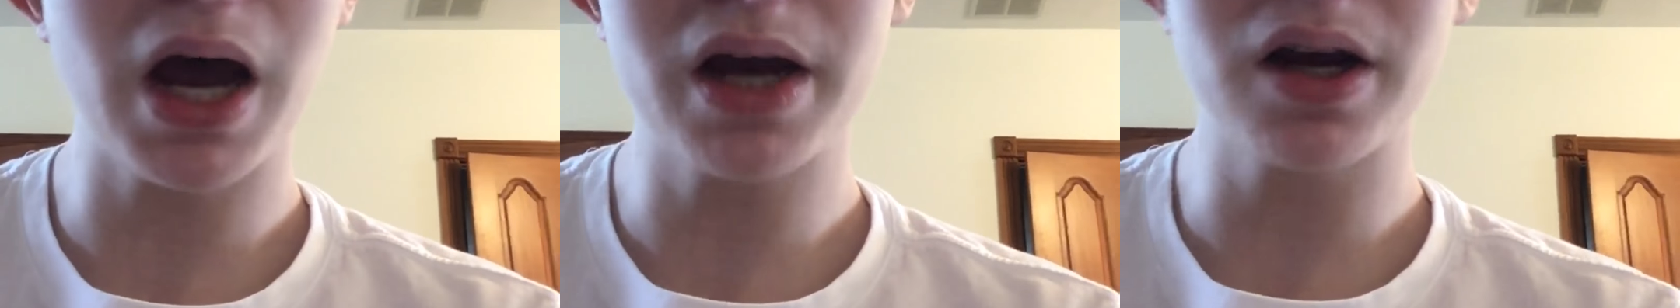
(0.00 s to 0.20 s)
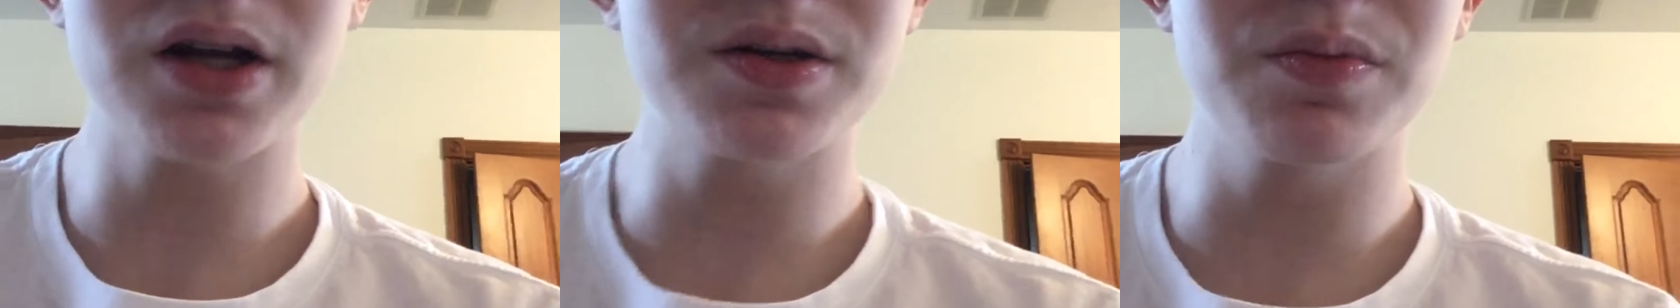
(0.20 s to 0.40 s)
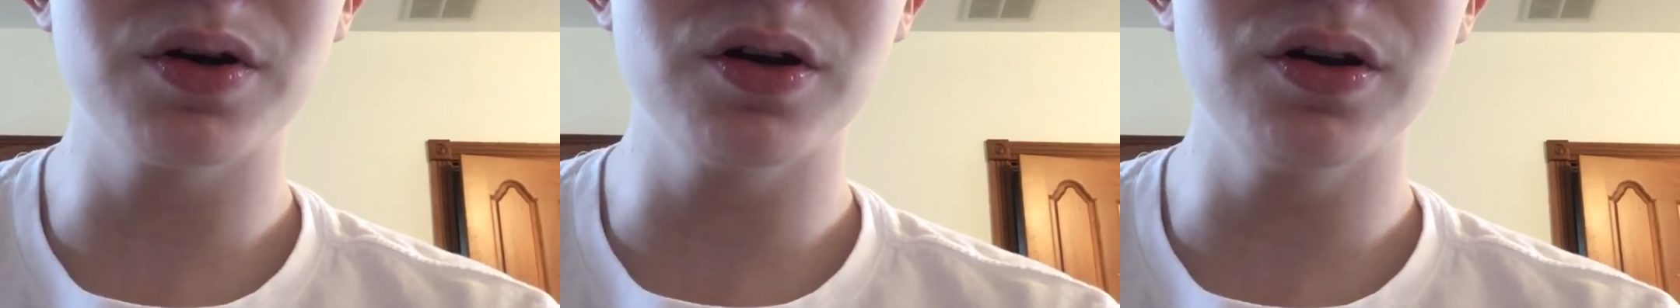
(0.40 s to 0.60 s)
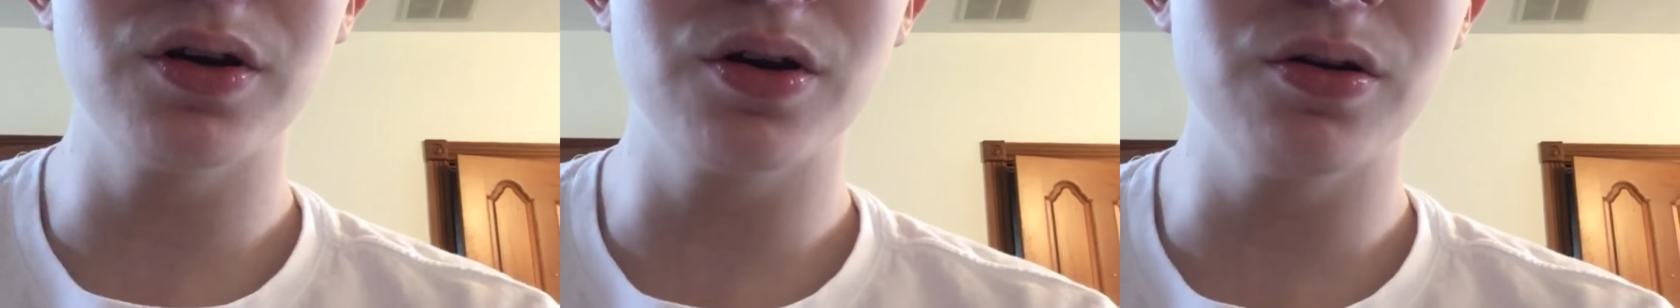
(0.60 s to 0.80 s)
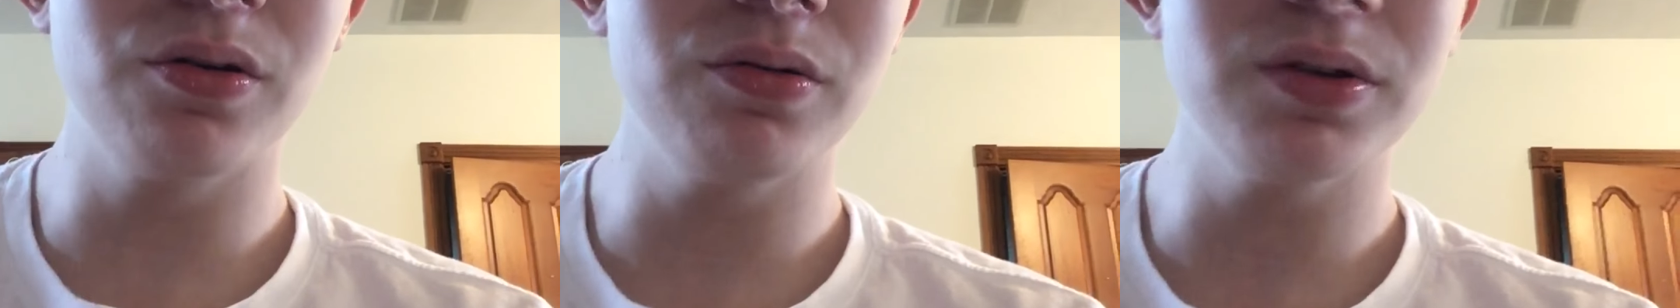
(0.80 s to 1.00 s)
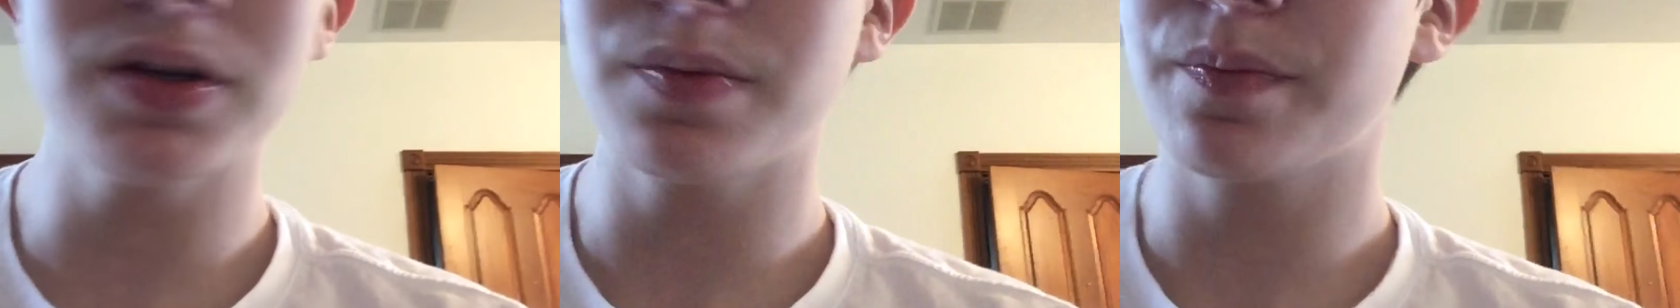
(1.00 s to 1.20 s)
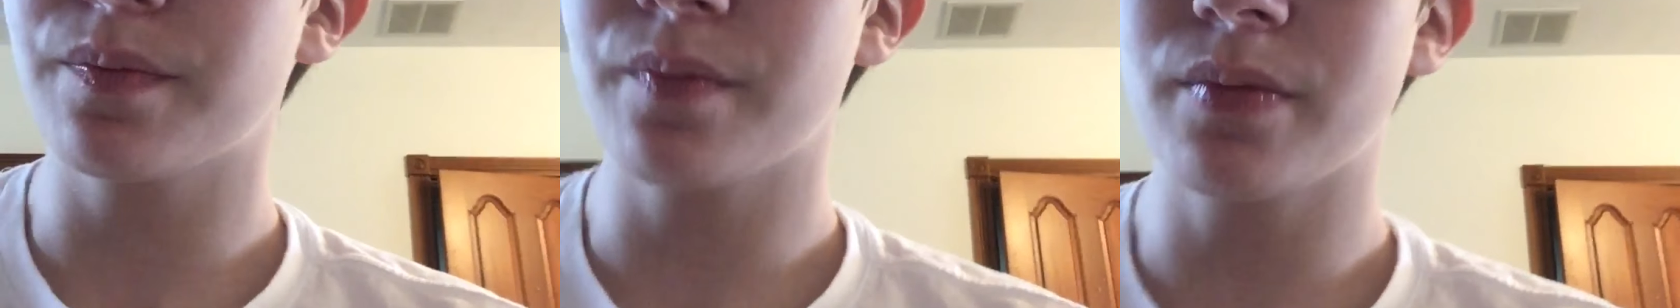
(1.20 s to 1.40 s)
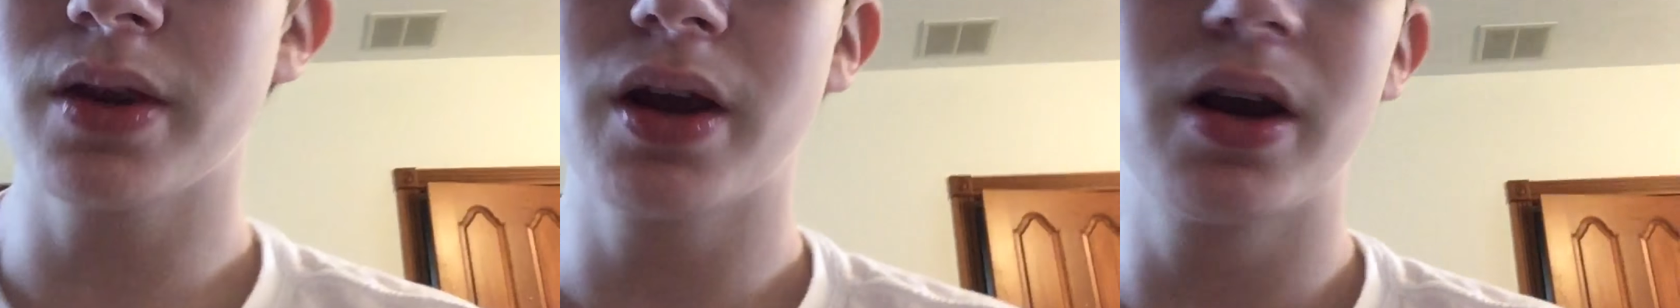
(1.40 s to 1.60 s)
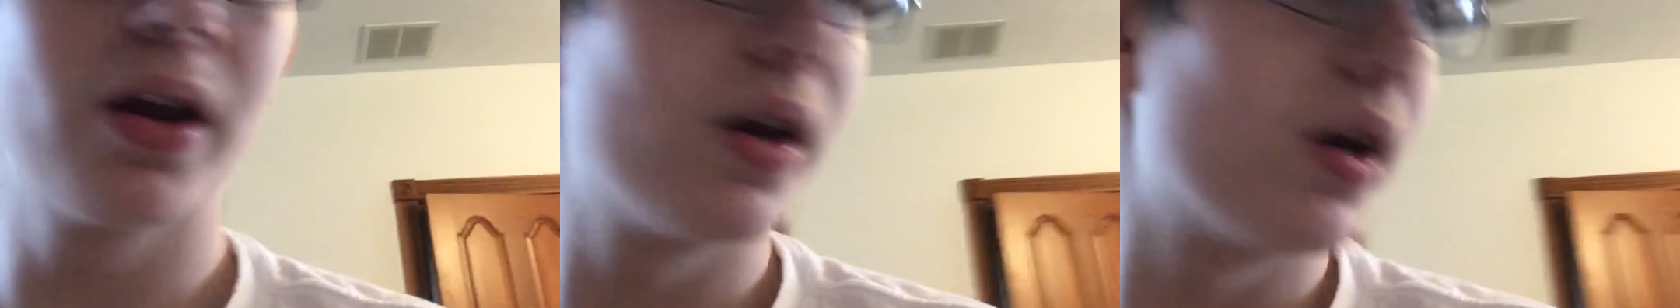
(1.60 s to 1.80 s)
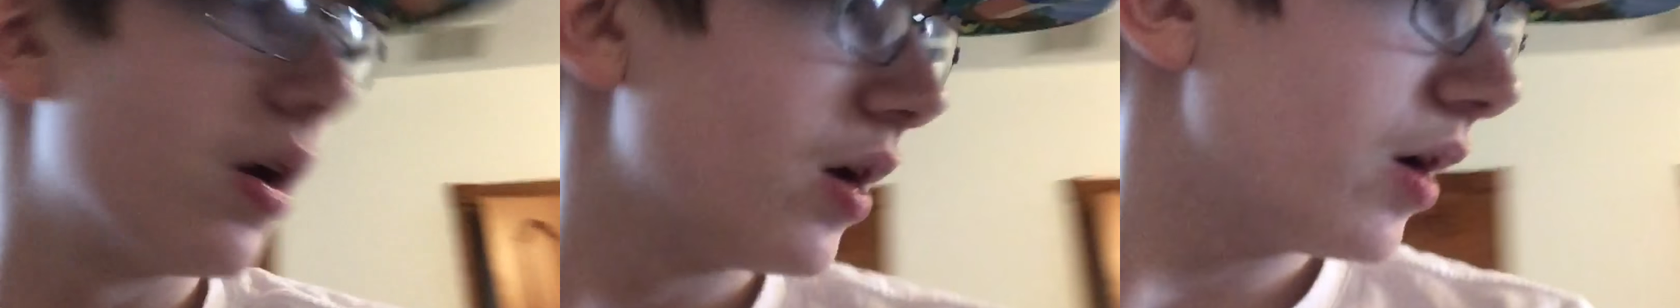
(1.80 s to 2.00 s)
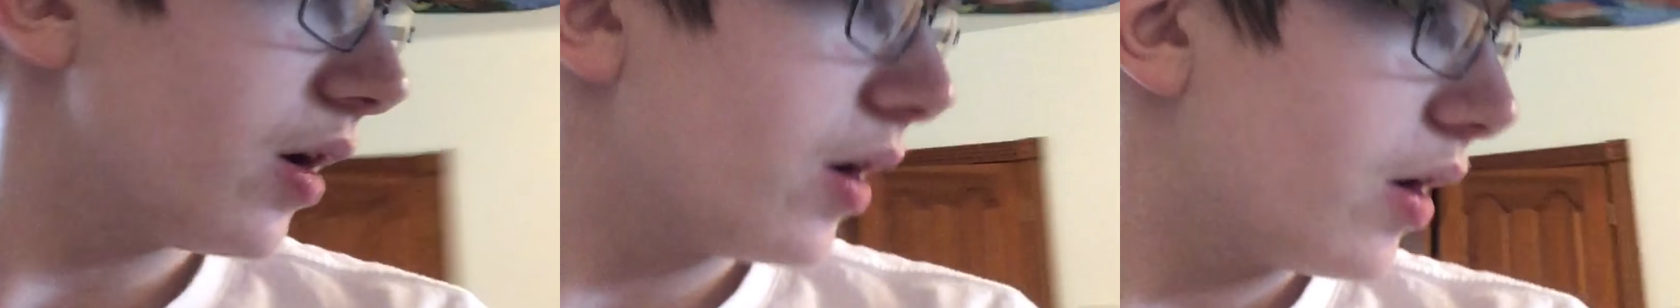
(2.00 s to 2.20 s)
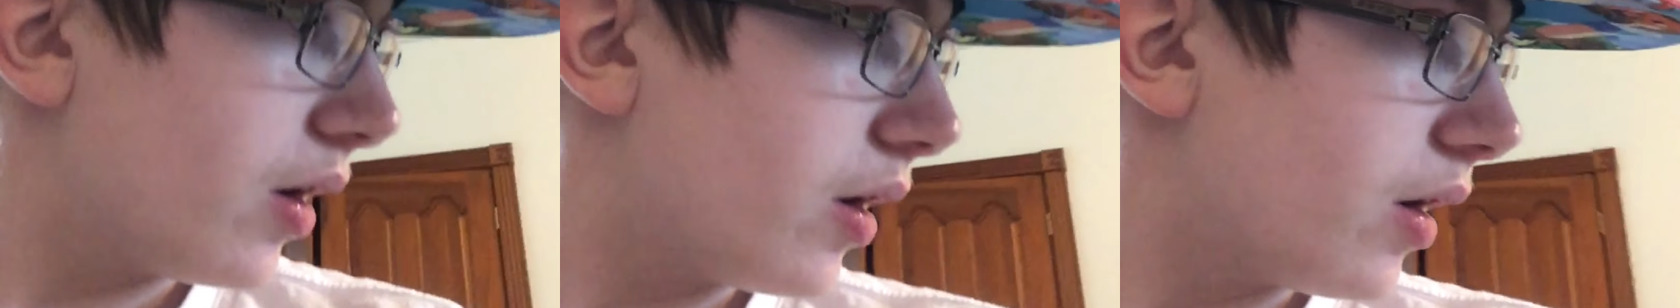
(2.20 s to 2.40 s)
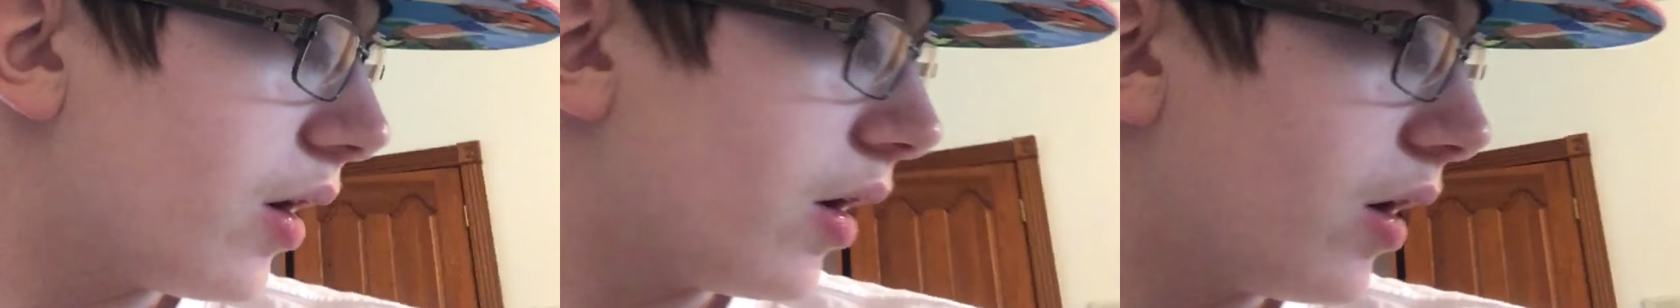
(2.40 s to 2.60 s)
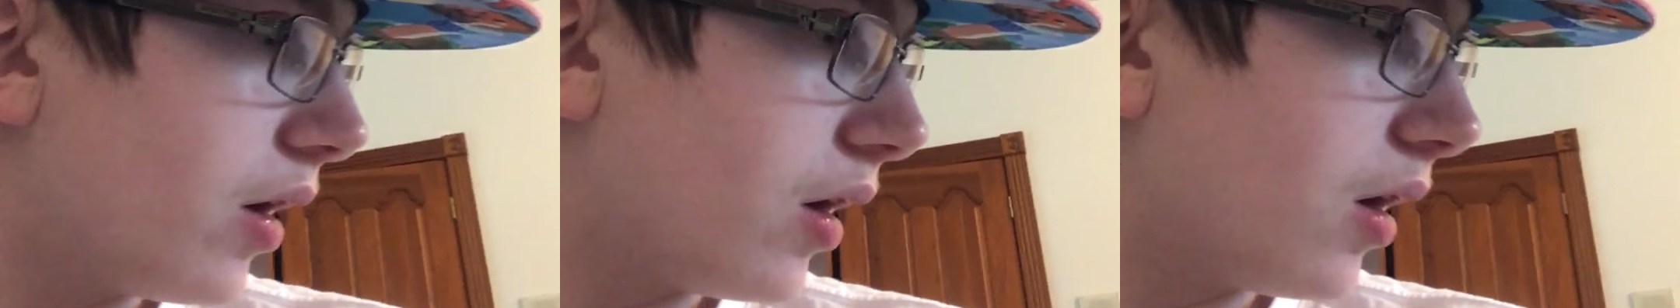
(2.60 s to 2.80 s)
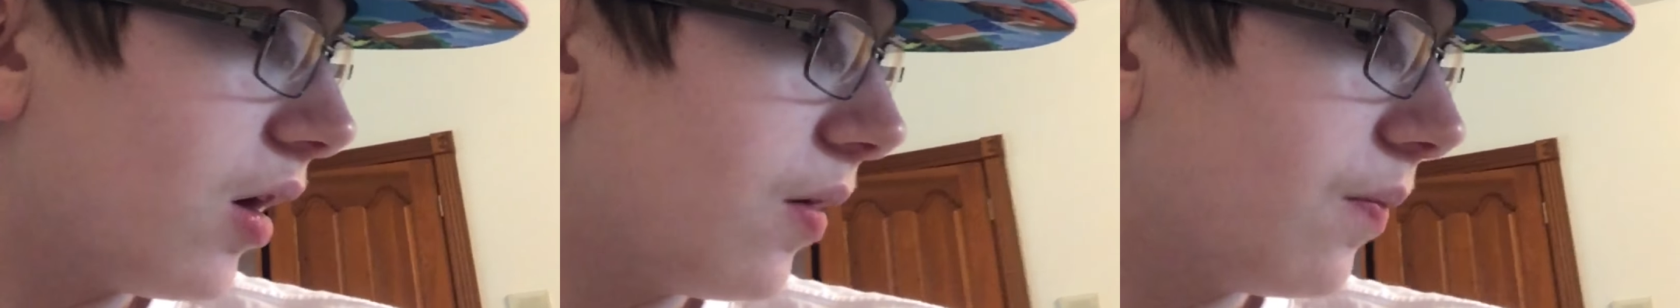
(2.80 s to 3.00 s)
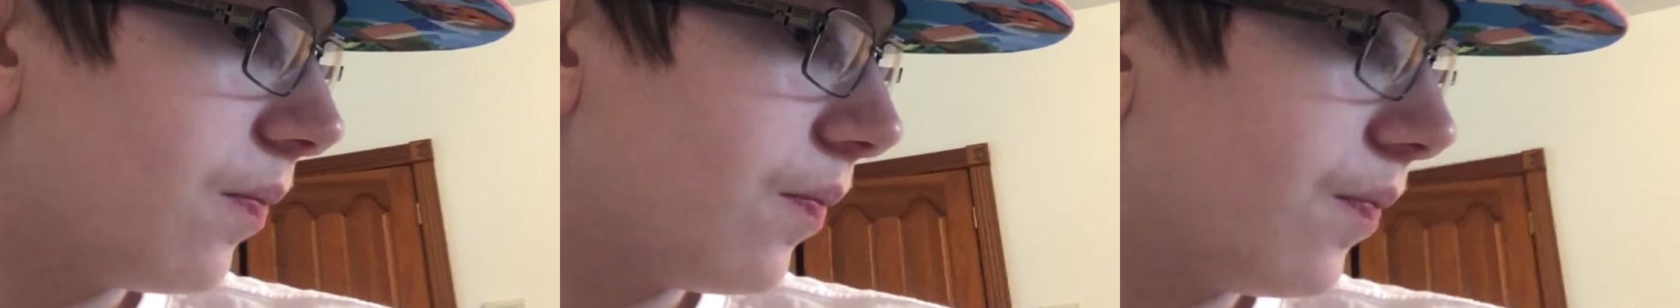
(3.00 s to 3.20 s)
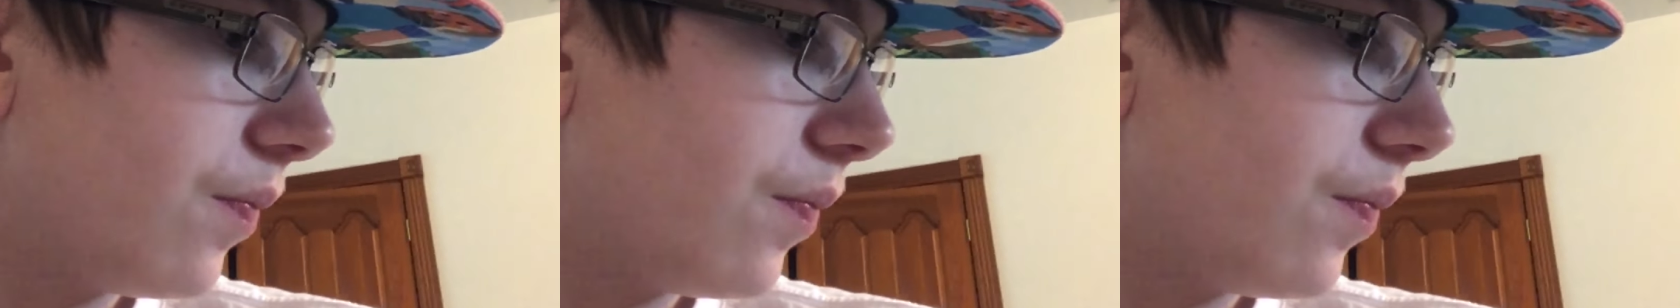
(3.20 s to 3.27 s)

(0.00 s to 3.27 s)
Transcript: I got some good news. Uh,